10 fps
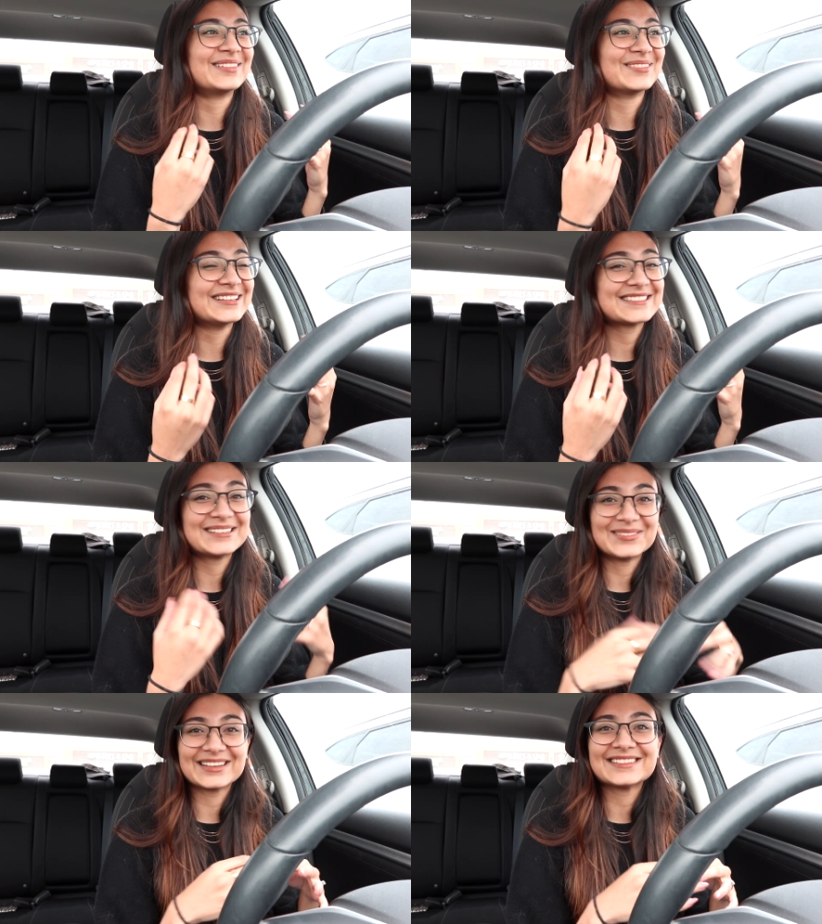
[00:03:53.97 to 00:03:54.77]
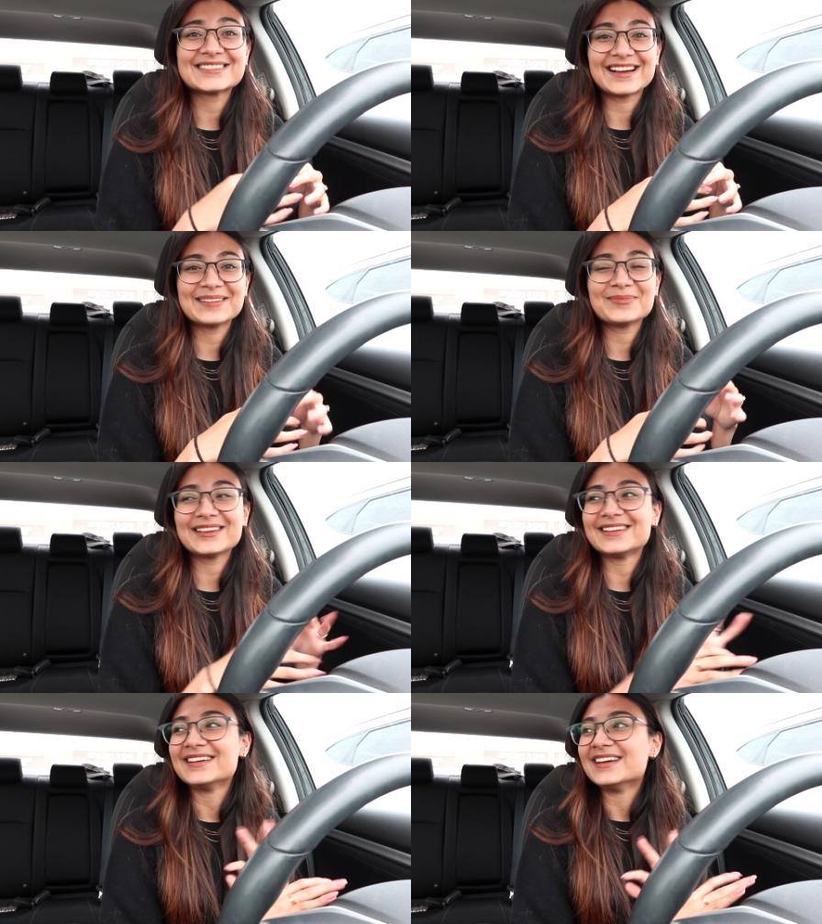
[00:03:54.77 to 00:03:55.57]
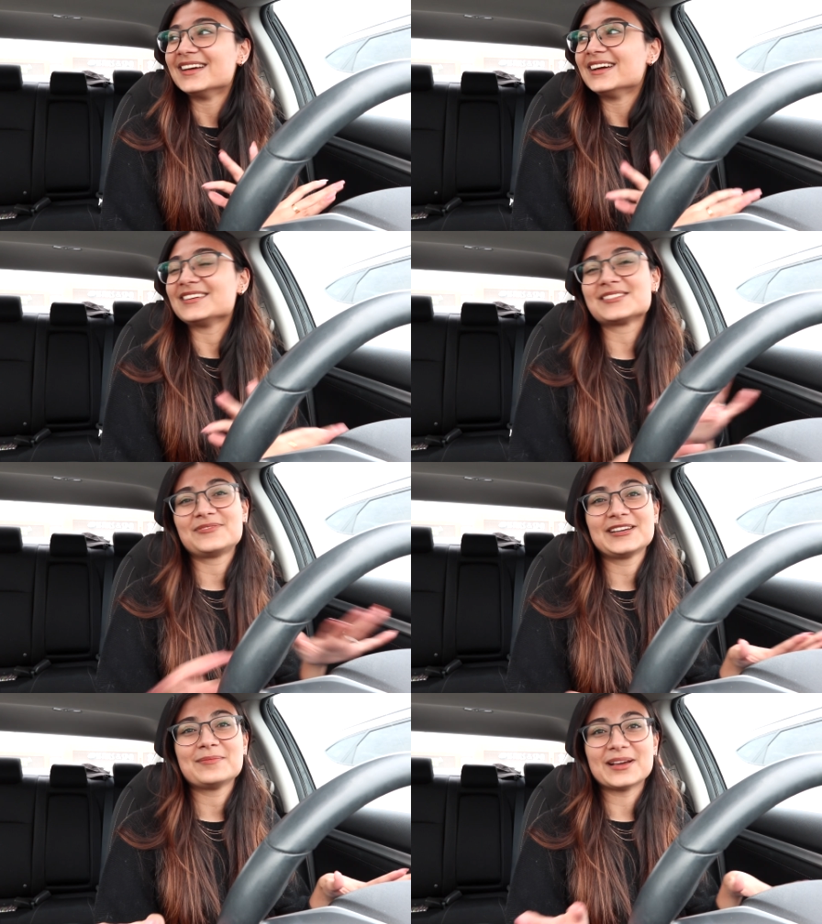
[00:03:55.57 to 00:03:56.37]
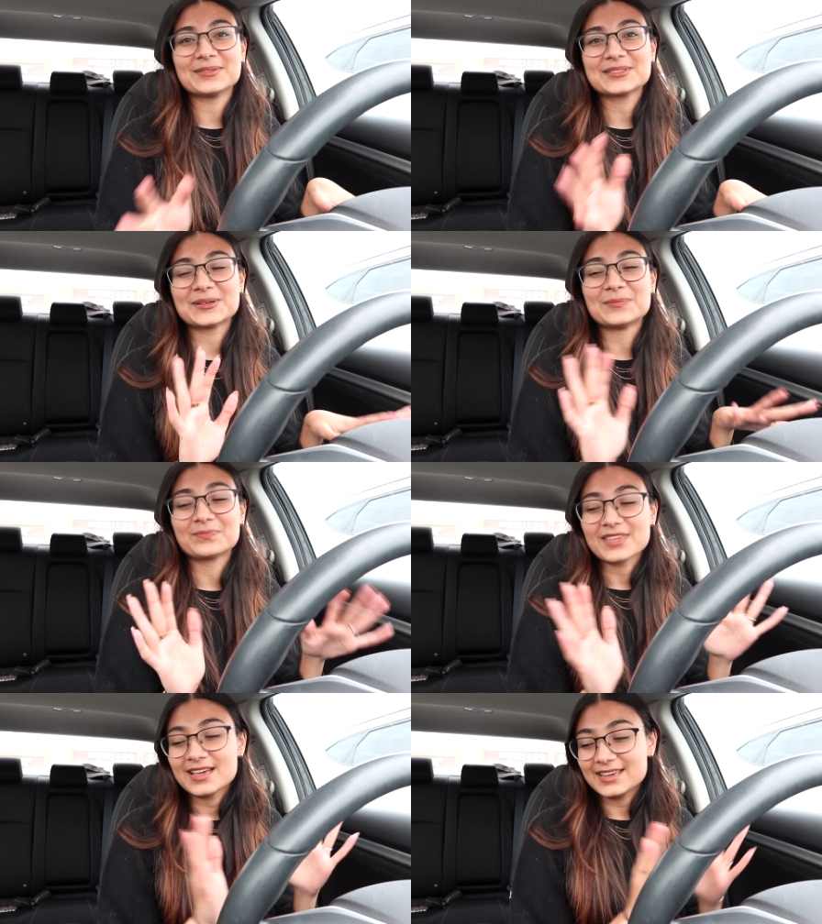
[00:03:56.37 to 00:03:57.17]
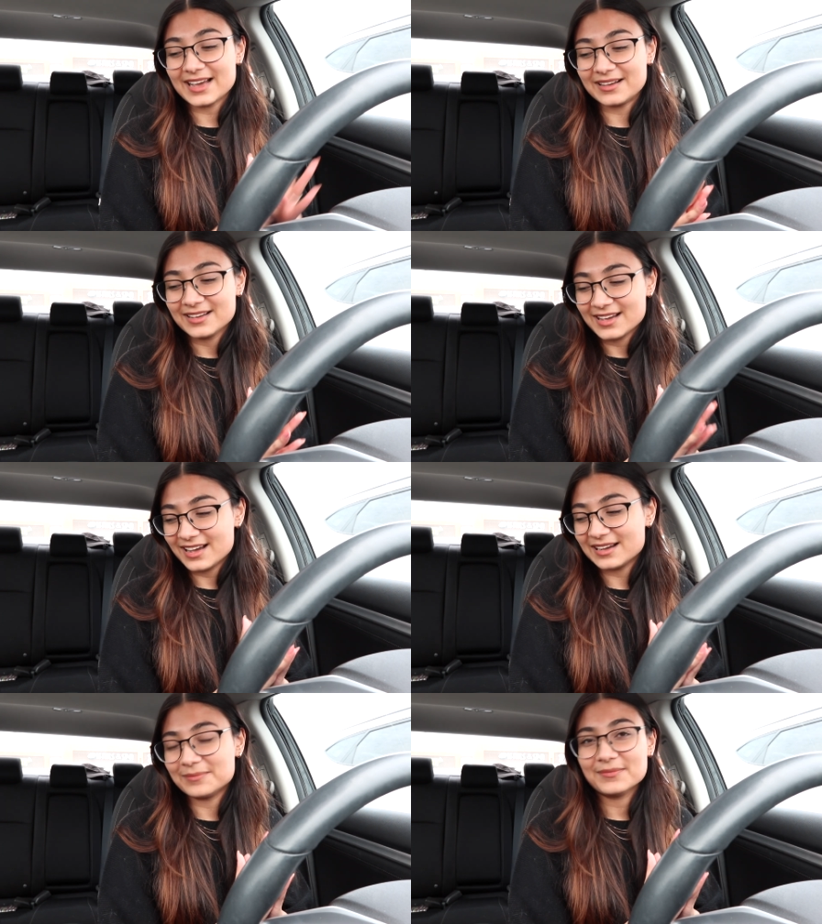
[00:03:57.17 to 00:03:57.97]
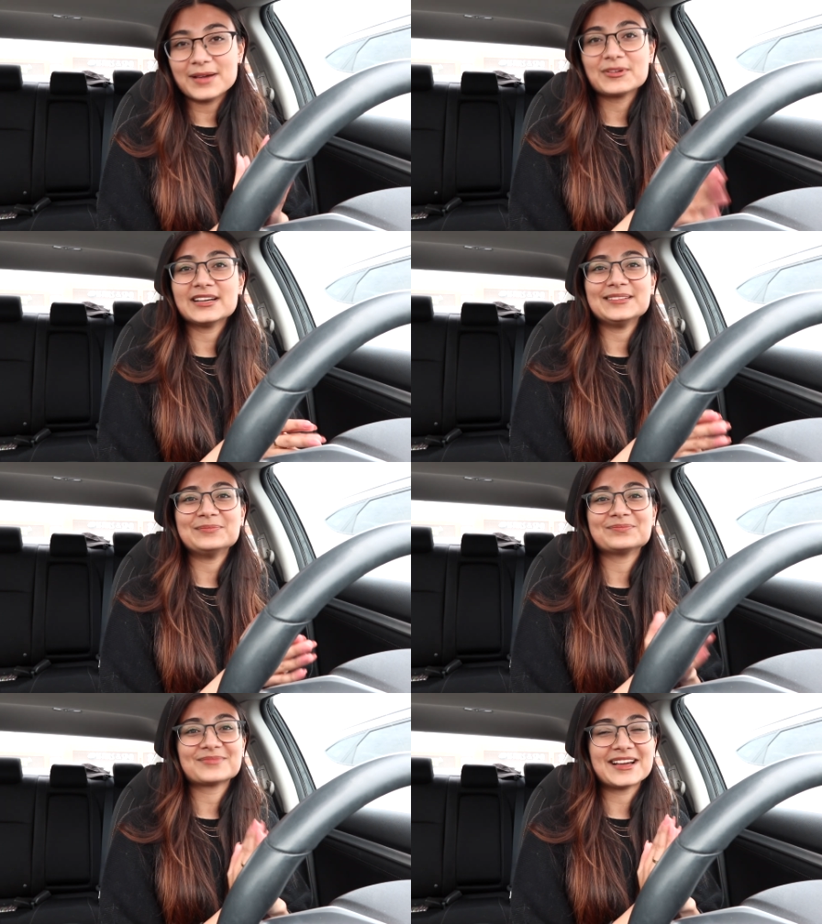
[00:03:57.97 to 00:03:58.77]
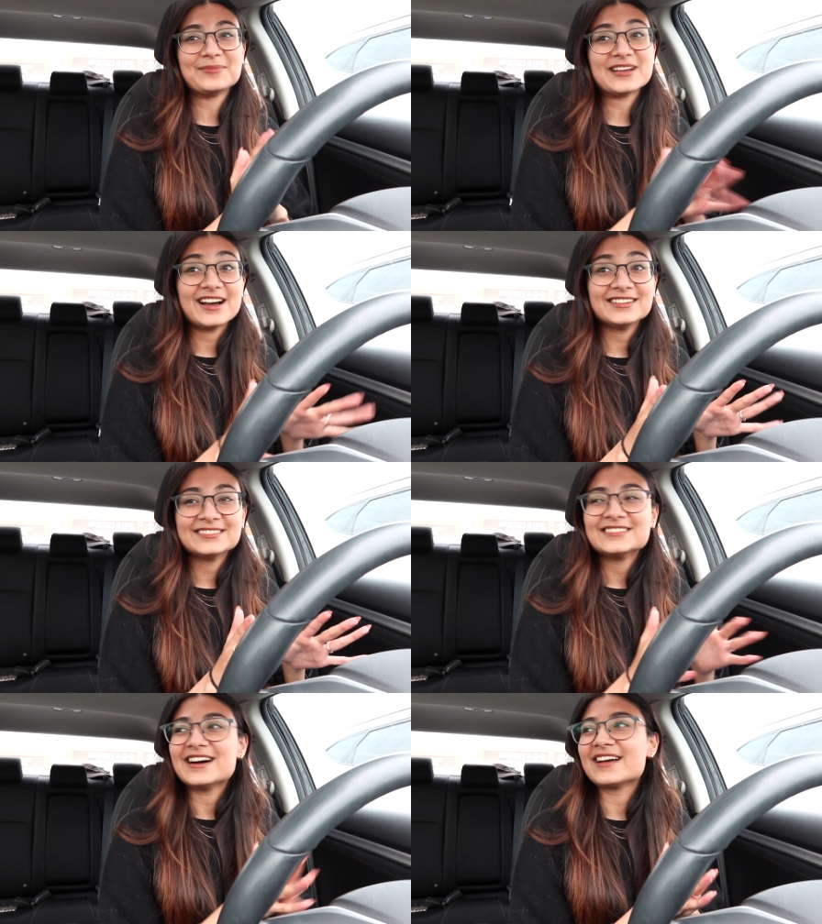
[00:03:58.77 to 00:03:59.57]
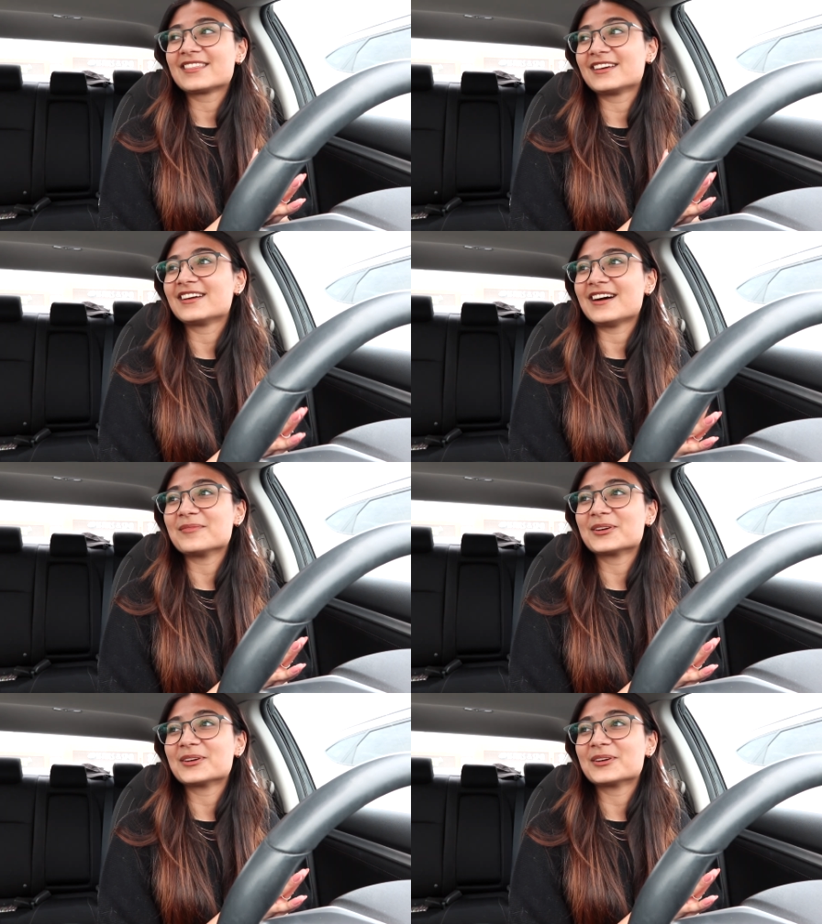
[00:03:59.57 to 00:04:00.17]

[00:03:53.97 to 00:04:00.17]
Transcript: was going inside me it just freaked me out so yeah um, I'm good I'm done I think I'm